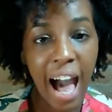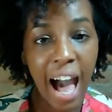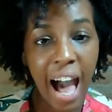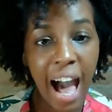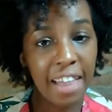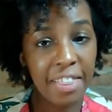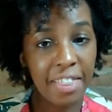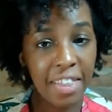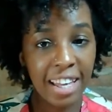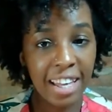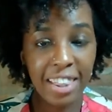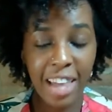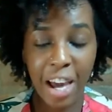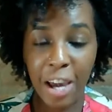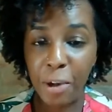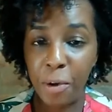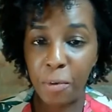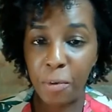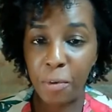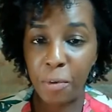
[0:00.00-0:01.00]
I think that
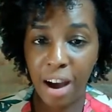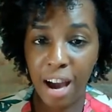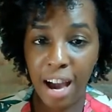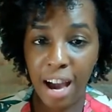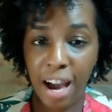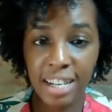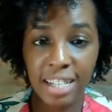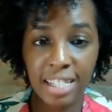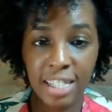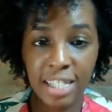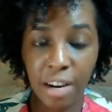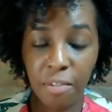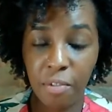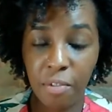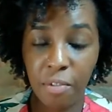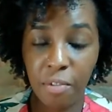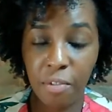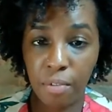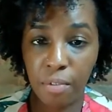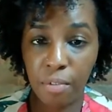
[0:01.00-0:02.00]
you'll find
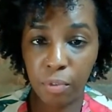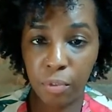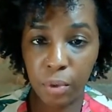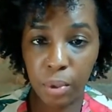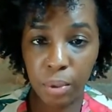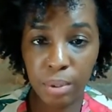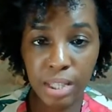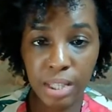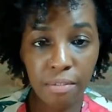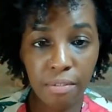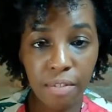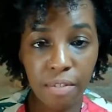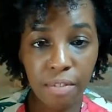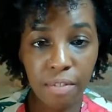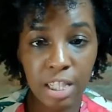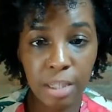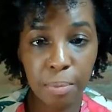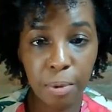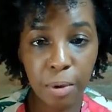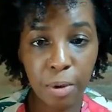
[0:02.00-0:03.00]
several of the fruits and
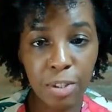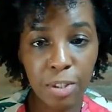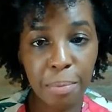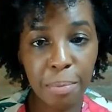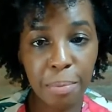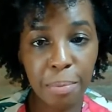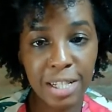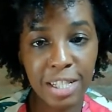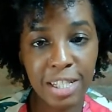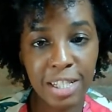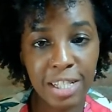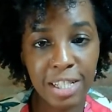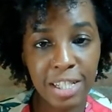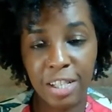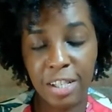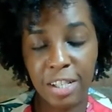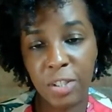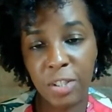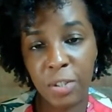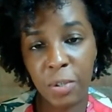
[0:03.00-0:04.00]
vegetables mentioned in
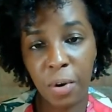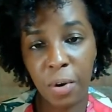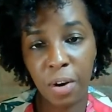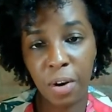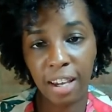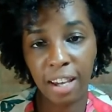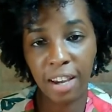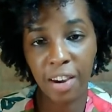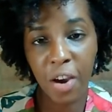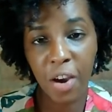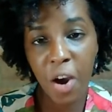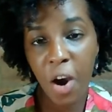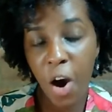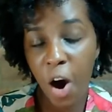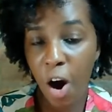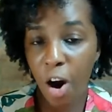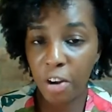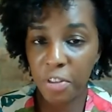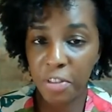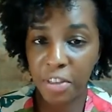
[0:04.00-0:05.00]
the story
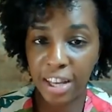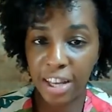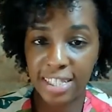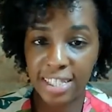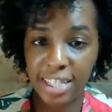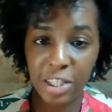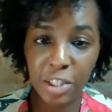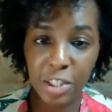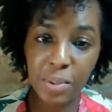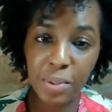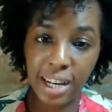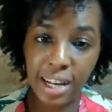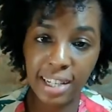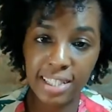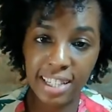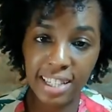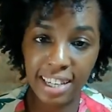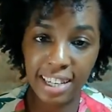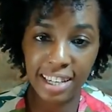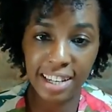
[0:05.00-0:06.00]
are things that you like
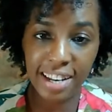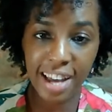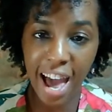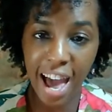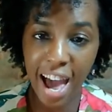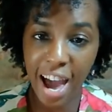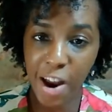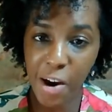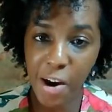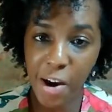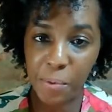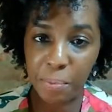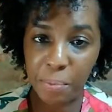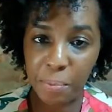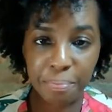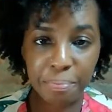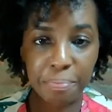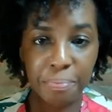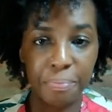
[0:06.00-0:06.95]
to eat at home.